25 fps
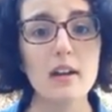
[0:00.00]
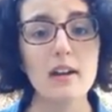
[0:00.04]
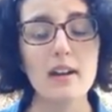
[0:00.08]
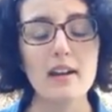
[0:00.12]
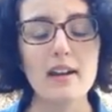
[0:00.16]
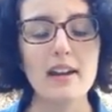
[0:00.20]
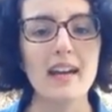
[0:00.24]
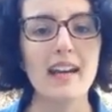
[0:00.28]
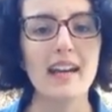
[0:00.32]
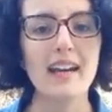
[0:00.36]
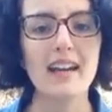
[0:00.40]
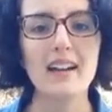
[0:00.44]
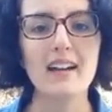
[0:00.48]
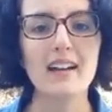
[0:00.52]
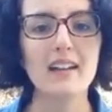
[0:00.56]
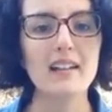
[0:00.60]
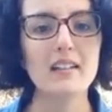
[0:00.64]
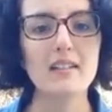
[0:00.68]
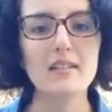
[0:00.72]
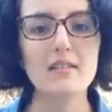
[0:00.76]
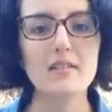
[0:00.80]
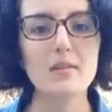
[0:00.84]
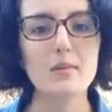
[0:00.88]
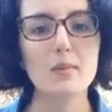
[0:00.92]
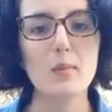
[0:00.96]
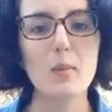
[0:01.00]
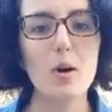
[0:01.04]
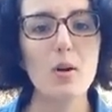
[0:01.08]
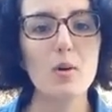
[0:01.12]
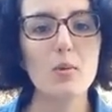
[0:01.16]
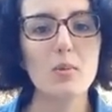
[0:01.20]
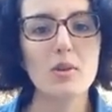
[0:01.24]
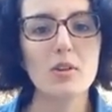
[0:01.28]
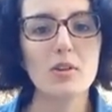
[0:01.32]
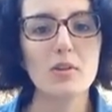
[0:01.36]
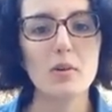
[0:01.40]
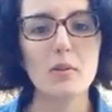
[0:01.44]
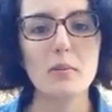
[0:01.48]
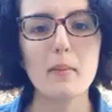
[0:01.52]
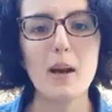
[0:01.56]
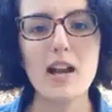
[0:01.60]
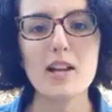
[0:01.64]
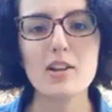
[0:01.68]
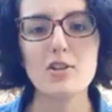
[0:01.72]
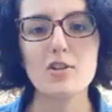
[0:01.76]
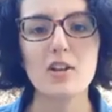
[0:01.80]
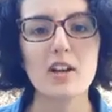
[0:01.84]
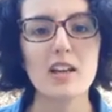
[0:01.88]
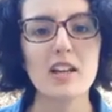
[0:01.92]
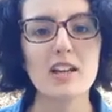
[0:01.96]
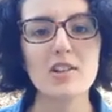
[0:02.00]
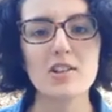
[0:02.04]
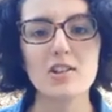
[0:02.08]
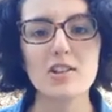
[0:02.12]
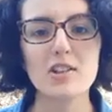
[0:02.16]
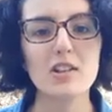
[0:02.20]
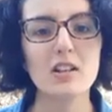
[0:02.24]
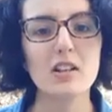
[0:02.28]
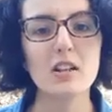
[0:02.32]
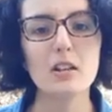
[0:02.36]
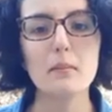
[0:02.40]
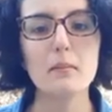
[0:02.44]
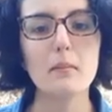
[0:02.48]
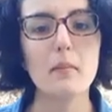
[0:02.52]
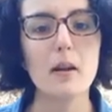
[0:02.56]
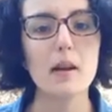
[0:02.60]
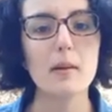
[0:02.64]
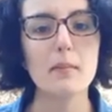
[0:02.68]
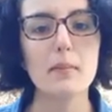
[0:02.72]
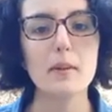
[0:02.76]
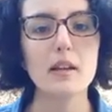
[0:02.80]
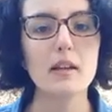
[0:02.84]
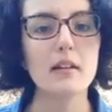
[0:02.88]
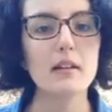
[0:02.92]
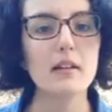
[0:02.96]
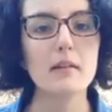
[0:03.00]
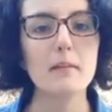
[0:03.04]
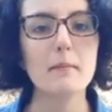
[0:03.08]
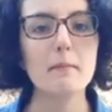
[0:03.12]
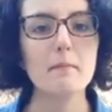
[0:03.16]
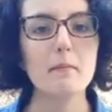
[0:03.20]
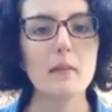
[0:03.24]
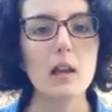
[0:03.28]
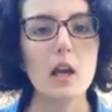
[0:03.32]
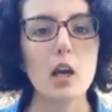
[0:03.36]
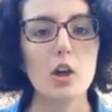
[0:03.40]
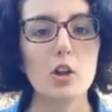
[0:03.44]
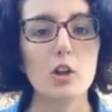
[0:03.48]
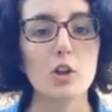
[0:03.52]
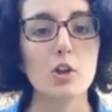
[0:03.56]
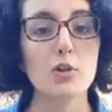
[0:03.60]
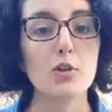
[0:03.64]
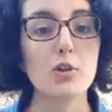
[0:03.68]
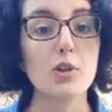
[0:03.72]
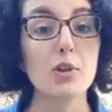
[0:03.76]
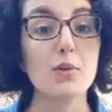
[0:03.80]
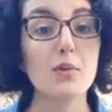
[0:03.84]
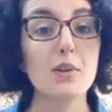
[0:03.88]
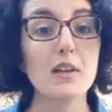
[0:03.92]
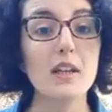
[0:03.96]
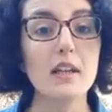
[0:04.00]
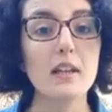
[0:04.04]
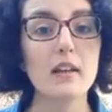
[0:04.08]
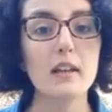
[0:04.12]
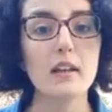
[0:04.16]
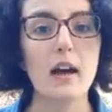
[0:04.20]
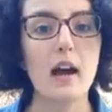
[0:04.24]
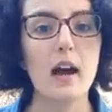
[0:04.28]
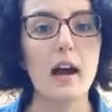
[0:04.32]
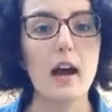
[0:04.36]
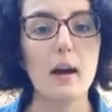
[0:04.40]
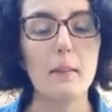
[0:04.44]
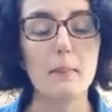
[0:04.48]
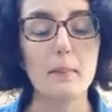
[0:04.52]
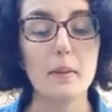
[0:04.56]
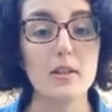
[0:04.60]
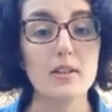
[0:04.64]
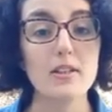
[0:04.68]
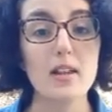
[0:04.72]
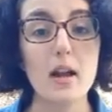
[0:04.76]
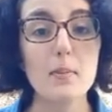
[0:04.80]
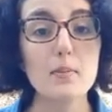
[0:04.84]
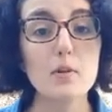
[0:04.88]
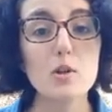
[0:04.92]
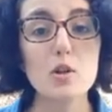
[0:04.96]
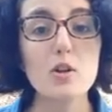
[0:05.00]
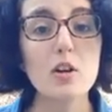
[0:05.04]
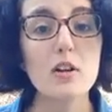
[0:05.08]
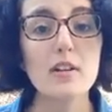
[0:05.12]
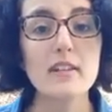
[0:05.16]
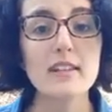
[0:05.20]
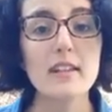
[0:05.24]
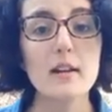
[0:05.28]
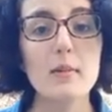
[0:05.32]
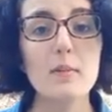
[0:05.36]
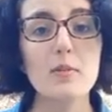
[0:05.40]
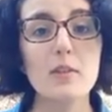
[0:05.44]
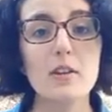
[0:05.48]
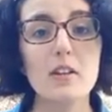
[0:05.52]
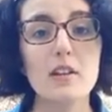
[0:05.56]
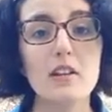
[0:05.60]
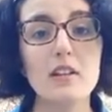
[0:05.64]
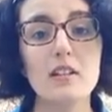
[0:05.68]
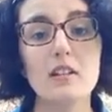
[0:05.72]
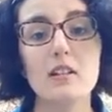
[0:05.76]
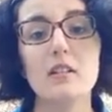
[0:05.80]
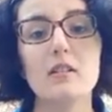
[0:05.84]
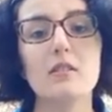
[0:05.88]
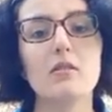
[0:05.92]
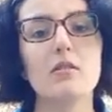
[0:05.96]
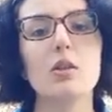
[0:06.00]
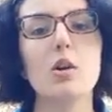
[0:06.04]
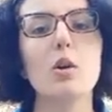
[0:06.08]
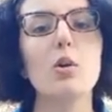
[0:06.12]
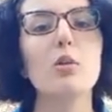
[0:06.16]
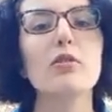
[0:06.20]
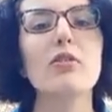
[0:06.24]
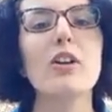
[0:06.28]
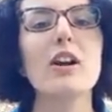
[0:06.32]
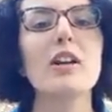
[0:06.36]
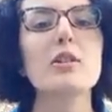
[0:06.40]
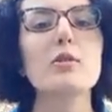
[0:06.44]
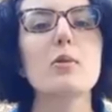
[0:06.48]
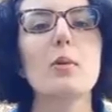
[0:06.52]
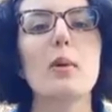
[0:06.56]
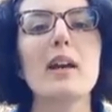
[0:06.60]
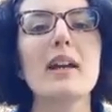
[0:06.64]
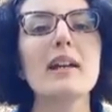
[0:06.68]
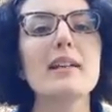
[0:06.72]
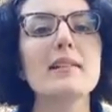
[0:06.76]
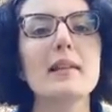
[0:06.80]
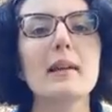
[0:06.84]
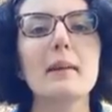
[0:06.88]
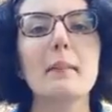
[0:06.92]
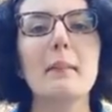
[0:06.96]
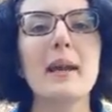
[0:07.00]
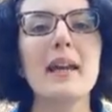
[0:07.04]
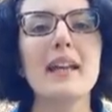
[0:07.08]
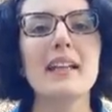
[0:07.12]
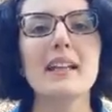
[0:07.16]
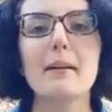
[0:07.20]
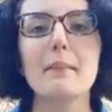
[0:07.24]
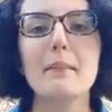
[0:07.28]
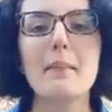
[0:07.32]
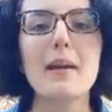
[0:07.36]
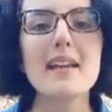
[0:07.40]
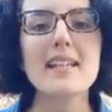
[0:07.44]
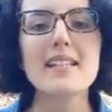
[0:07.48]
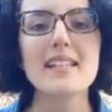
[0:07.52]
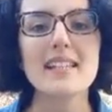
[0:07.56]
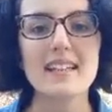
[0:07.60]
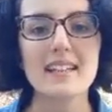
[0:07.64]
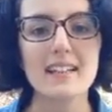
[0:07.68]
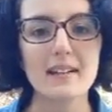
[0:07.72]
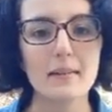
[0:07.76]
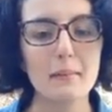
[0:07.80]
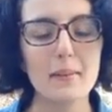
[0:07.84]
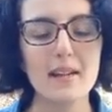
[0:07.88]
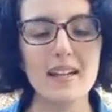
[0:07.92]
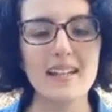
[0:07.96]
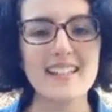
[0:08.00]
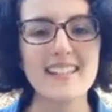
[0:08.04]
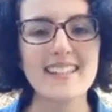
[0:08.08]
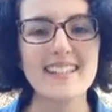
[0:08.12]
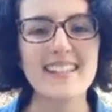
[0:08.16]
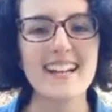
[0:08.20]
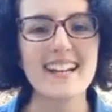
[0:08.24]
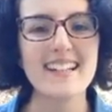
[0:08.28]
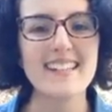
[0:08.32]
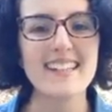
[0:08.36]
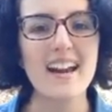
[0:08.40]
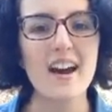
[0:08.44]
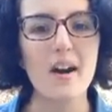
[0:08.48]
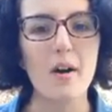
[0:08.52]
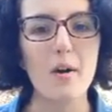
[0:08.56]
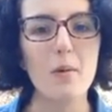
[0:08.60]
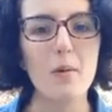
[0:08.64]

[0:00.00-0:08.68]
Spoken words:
And well, with your imagination, maybe your unique perception on something, you'll find a way to make it amazing and make it stand out.